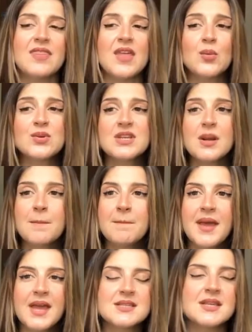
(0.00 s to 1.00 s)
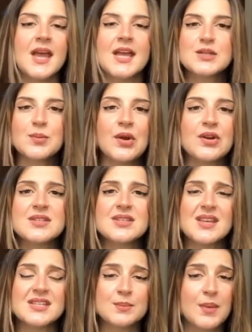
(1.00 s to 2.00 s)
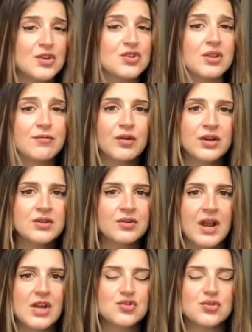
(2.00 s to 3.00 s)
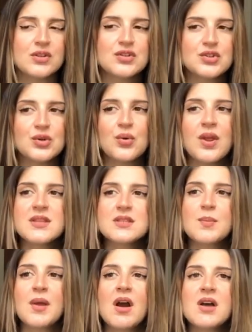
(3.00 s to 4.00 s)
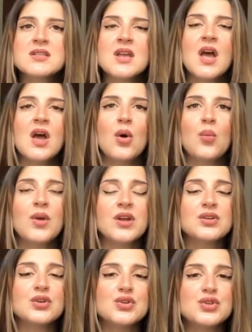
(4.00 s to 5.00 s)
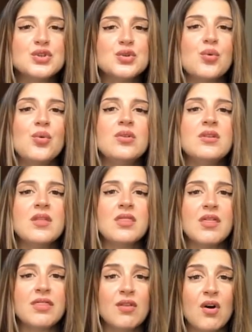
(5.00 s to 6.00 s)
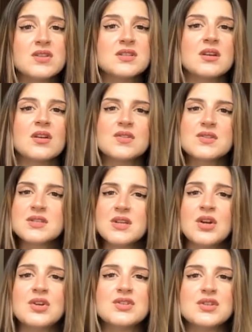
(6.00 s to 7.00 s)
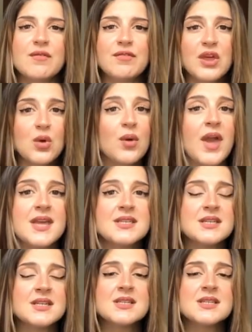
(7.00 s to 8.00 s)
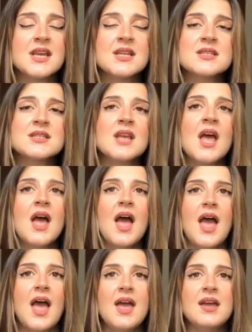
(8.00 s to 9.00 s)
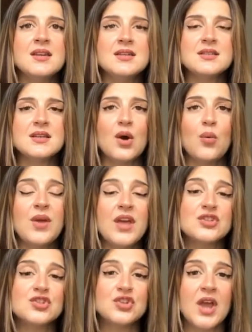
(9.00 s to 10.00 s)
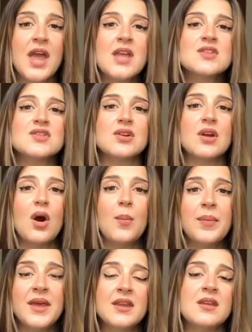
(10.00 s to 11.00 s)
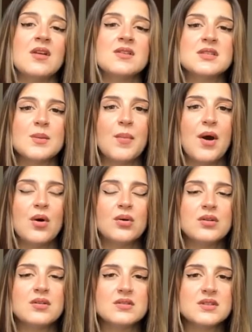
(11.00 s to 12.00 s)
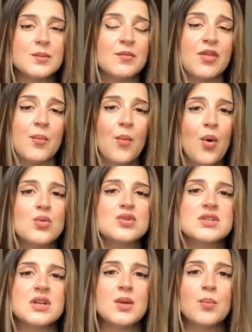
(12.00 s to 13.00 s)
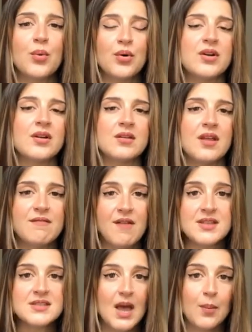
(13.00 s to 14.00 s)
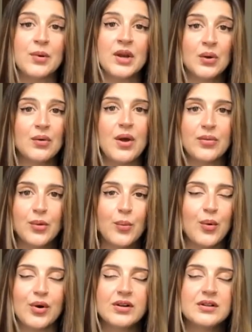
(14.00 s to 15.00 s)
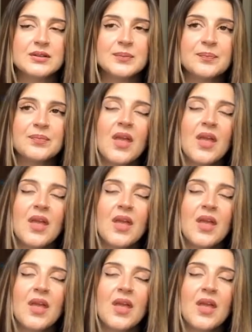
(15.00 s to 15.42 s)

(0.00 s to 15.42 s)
and that was an amazing experience, especially for international students, because we understood the thoughts and concerns of the UK citizens, and we exchanged opinions about some of the most important events happening around the world.